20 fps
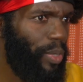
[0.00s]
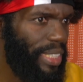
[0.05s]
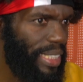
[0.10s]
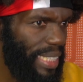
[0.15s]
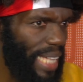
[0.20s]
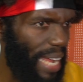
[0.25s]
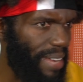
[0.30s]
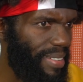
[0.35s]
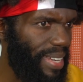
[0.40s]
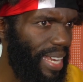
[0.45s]

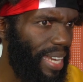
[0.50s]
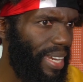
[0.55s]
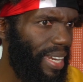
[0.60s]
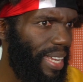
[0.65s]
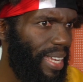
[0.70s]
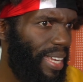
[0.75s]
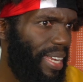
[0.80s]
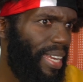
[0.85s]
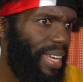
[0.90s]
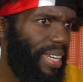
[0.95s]
setting,
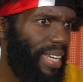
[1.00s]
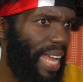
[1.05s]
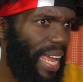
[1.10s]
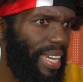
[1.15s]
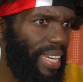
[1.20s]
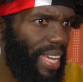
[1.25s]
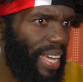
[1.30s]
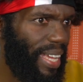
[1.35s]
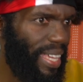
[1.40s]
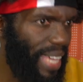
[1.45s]

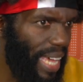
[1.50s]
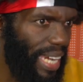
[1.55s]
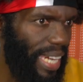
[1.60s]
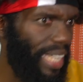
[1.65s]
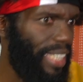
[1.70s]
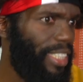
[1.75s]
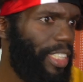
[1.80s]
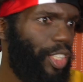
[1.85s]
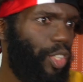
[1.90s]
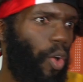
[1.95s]
then you're
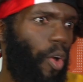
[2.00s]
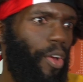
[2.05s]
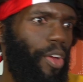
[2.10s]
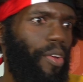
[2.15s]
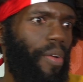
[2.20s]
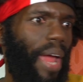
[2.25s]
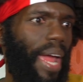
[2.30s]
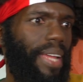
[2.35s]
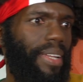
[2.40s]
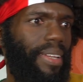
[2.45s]
killing
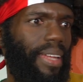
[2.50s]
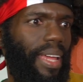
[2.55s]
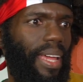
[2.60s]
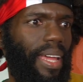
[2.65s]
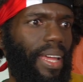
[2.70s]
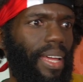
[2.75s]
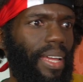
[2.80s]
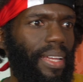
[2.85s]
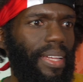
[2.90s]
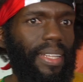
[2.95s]
story
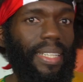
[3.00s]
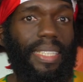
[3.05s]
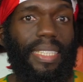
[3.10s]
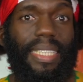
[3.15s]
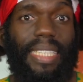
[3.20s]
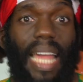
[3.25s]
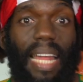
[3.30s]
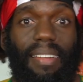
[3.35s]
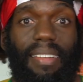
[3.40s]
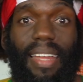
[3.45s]
writing.
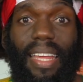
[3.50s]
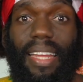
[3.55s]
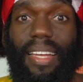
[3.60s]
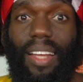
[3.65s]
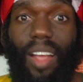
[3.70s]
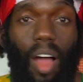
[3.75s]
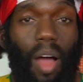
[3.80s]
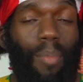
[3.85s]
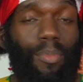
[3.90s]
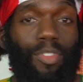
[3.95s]

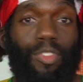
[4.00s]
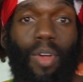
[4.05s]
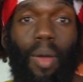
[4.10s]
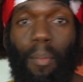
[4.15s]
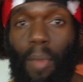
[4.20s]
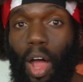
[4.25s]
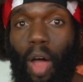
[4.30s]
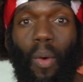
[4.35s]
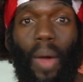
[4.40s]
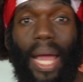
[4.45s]
Setting comes
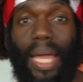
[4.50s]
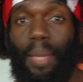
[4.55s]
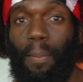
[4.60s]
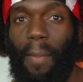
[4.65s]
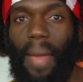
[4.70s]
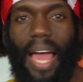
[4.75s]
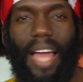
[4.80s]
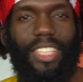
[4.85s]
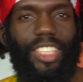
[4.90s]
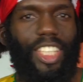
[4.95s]
from our
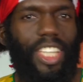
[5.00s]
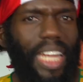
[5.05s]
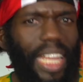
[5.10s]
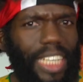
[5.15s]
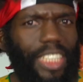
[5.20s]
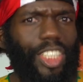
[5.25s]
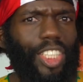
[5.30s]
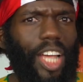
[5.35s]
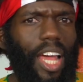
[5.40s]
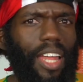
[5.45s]

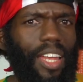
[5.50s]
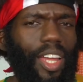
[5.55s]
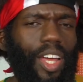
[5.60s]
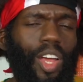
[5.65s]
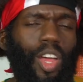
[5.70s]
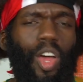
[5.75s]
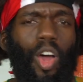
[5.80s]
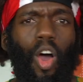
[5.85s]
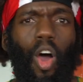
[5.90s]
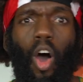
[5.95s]
imagination.
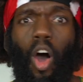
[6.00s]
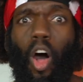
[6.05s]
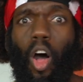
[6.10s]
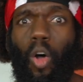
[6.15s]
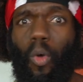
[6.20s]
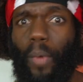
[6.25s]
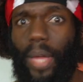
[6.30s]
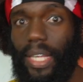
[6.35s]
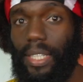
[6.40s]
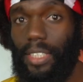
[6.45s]

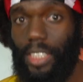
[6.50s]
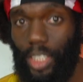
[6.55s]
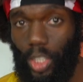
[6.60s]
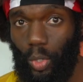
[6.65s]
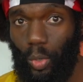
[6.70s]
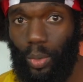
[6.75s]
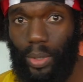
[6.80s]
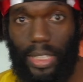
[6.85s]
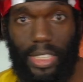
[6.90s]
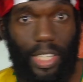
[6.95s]
Always
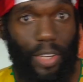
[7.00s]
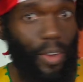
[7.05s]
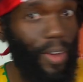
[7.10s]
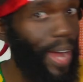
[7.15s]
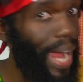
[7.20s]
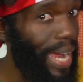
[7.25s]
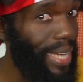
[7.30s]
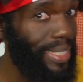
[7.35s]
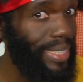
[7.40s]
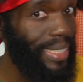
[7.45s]
use the
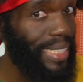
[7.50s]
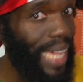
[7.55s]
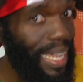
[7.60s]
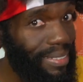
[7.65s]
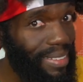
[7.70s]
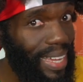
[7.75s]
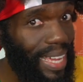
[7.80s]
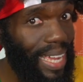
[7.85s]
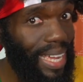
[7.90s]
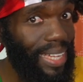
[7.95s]
right
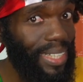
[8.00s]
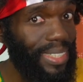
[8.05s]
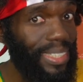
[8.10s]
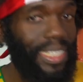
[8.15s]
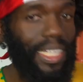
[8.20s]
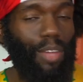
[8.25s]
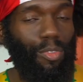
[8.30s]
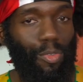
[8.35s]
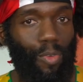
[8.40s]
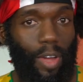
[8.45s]

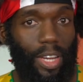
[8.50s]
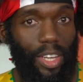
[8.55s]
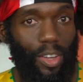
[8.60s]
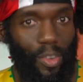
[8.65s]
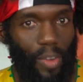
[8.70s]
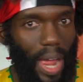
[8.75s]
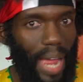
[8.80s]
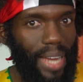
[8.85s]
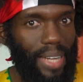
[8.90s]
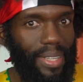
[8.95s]
settings for the
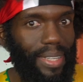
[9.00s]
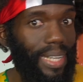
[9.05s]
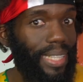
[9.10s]
right